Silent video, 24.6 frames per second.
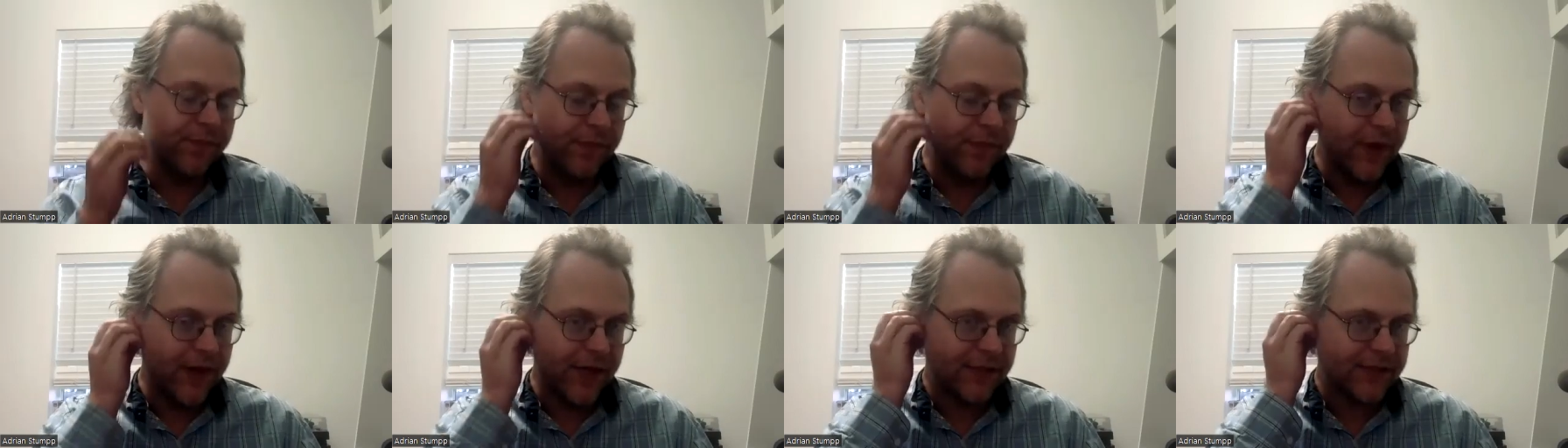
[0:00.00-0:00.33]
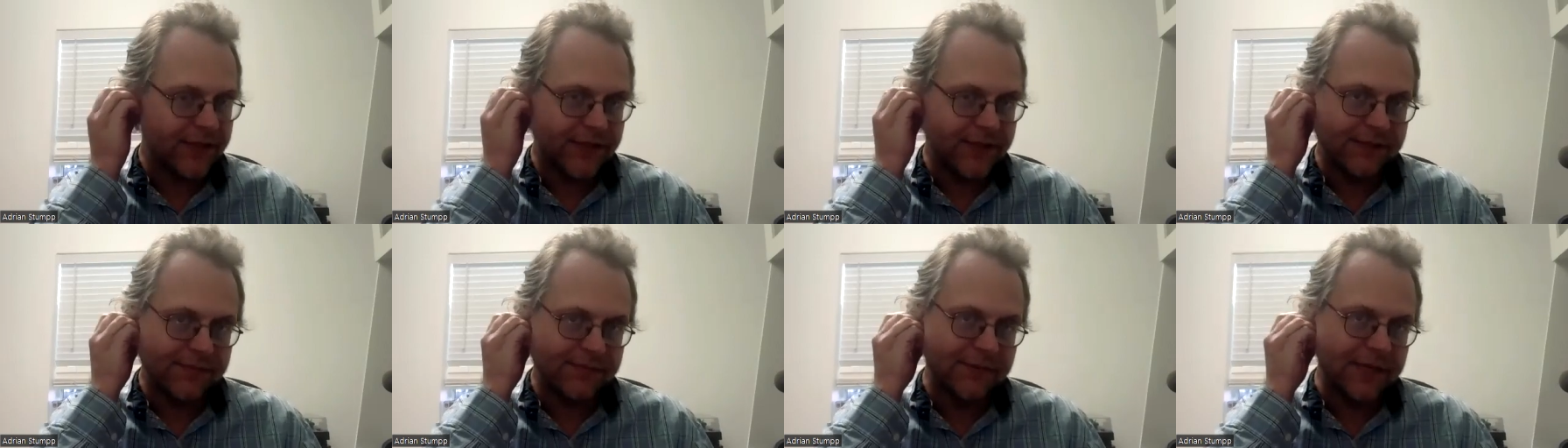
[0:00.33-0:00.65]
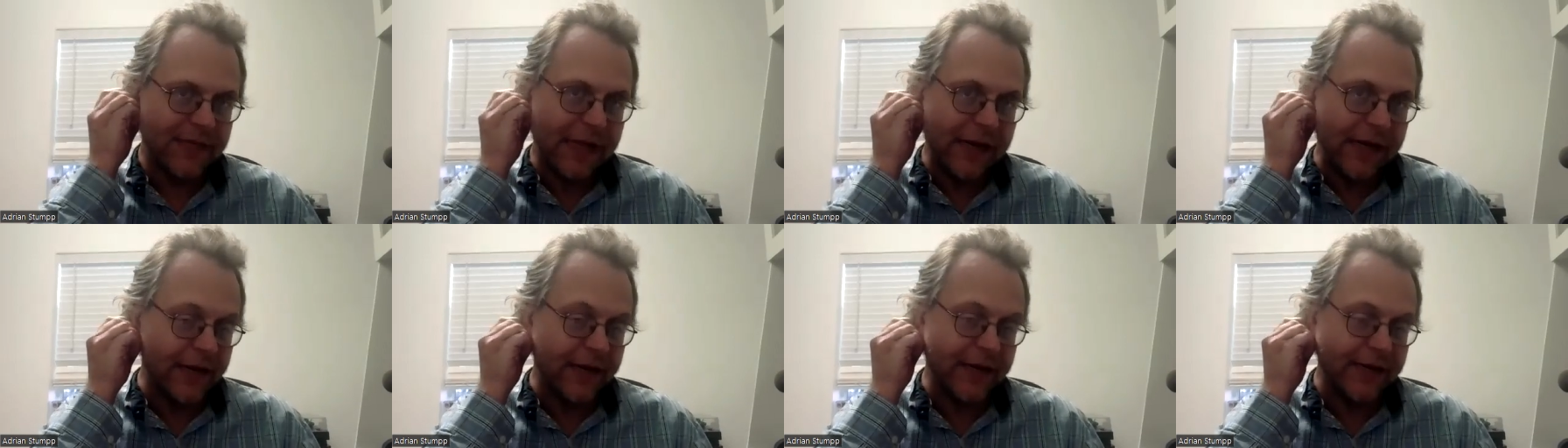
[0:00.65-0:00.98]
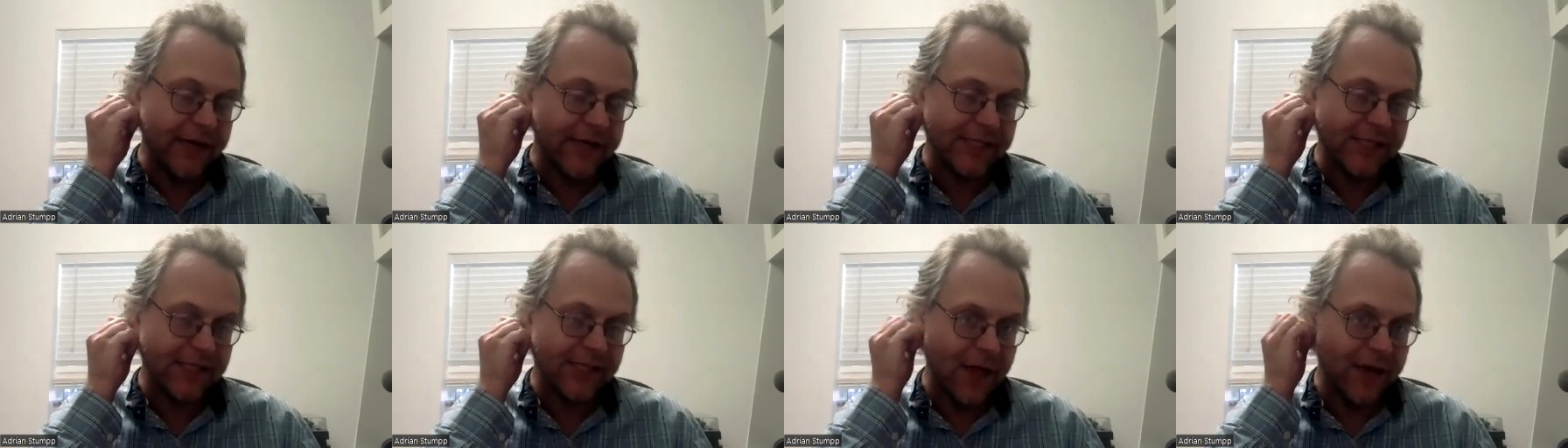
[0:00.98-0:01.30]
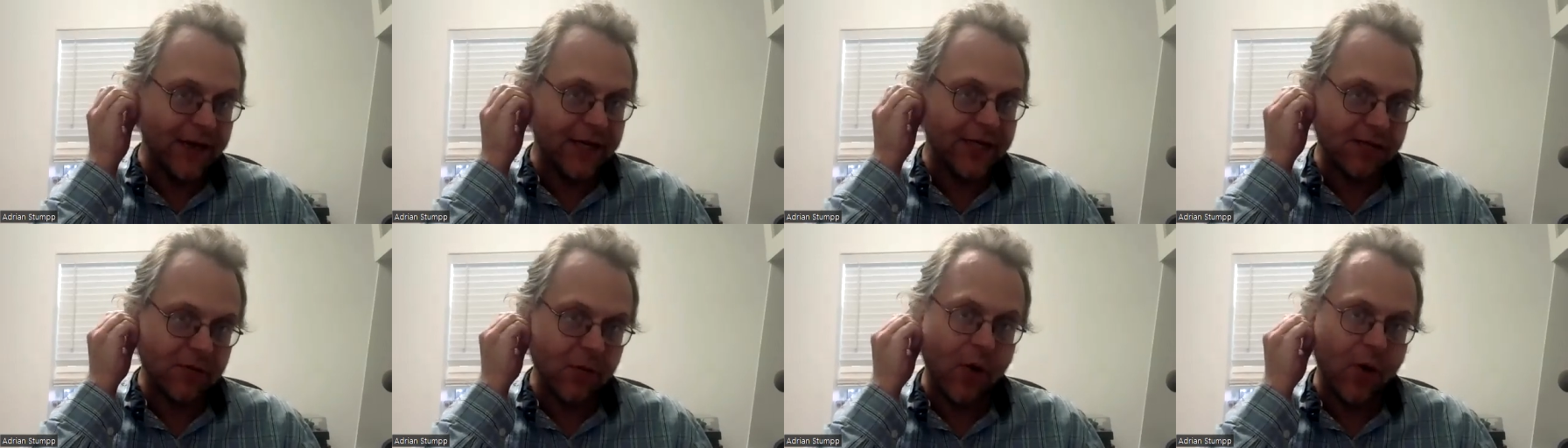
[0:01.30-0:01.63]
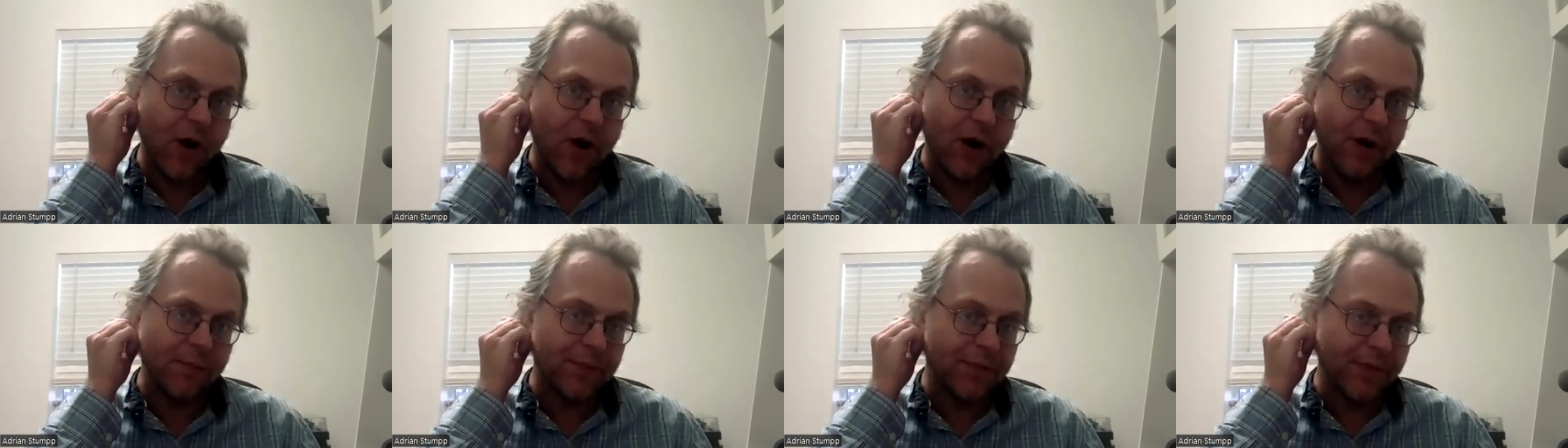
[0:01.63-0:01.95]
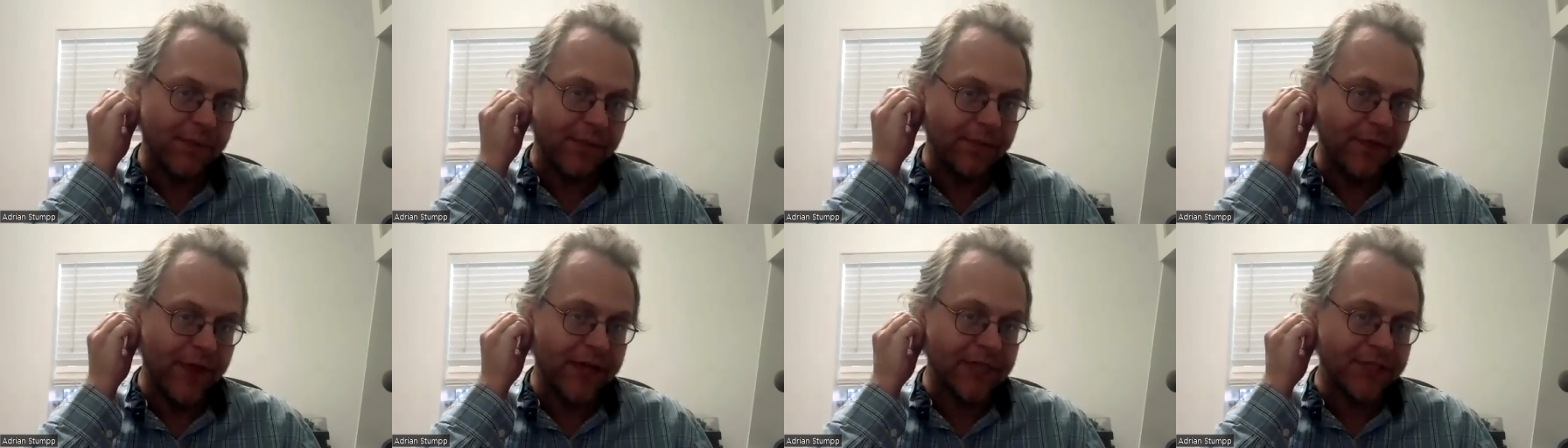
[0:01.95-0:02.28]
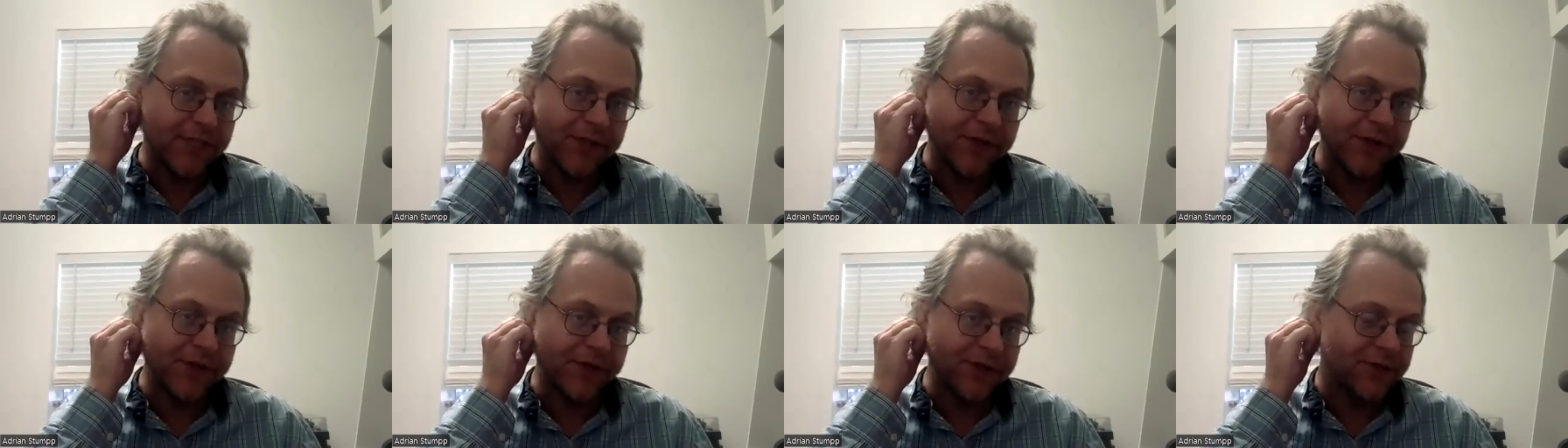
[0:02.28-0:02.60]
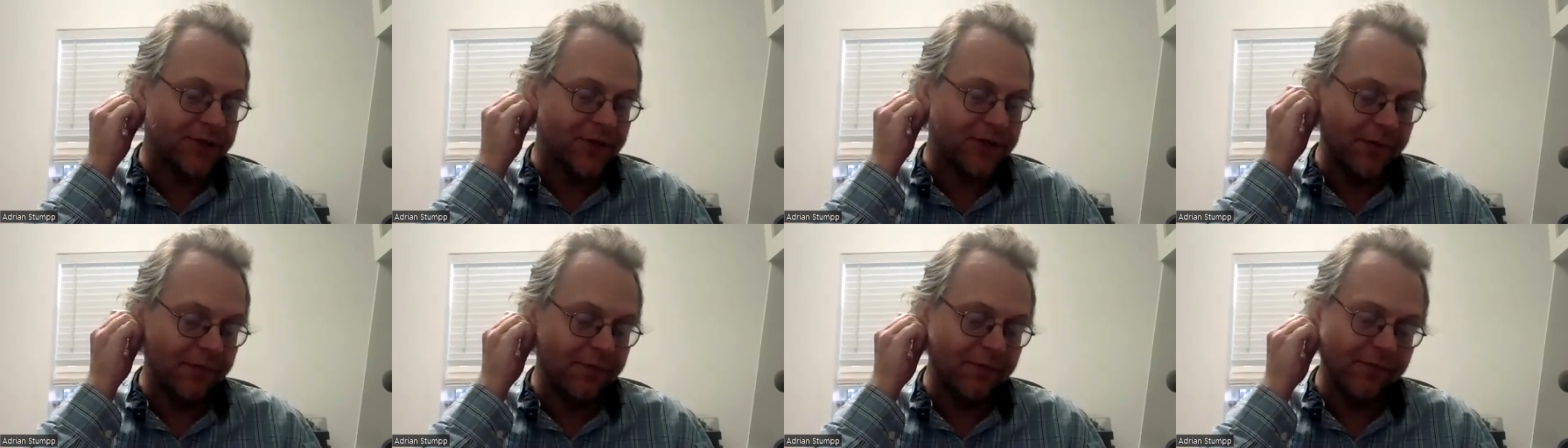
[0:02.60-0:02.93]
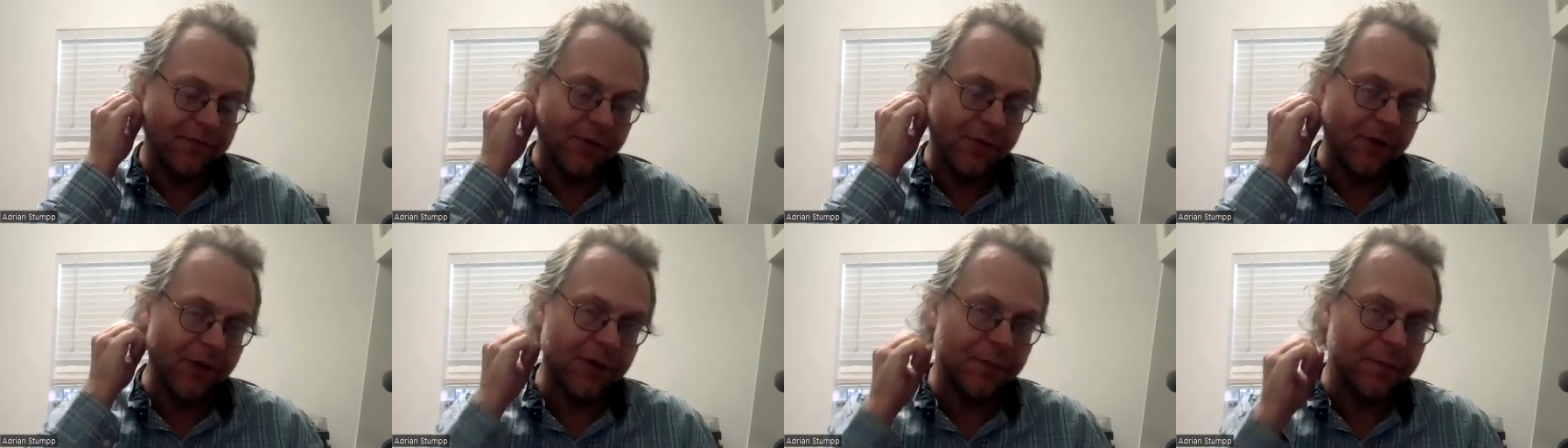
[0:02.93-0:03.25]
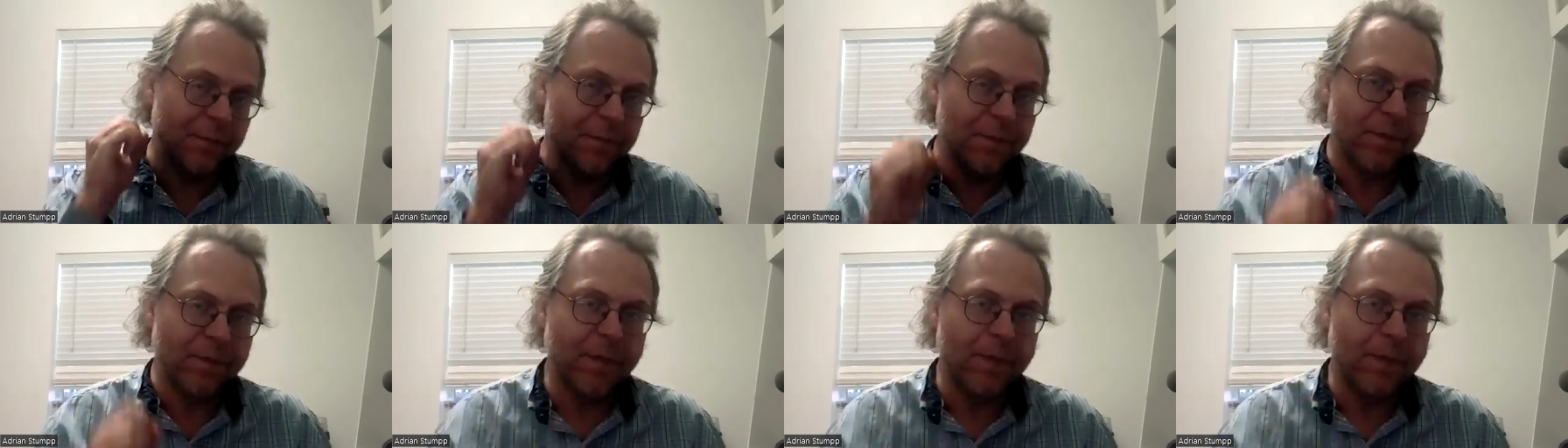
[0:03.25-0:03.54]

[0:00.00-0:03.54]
It is like a swamp. That's a good term for